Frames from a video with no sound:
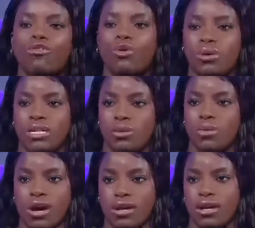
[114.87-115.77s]
a forward
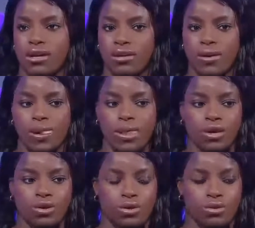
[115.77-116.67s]
in, Werner,
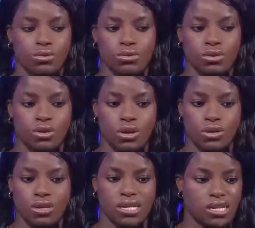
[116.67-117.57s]
who, you
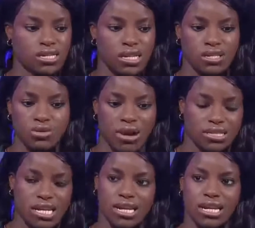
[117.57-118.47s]
know, is
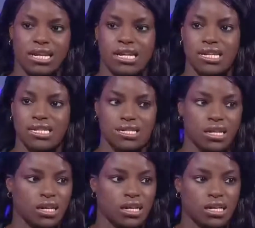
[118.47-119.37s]
great technically. He's
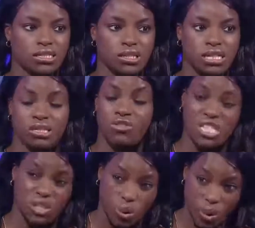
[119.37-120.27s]

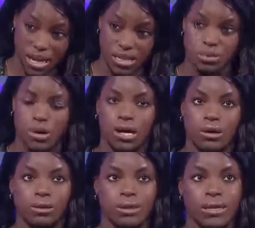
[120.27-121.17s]
quick as
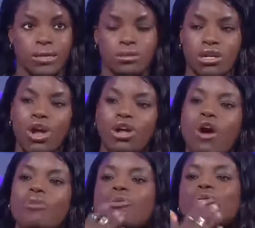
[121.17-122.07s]
well. There was a lot of
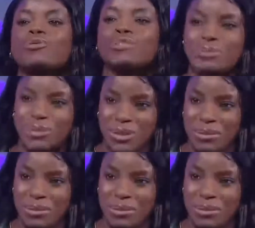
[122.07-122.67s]
long balls up to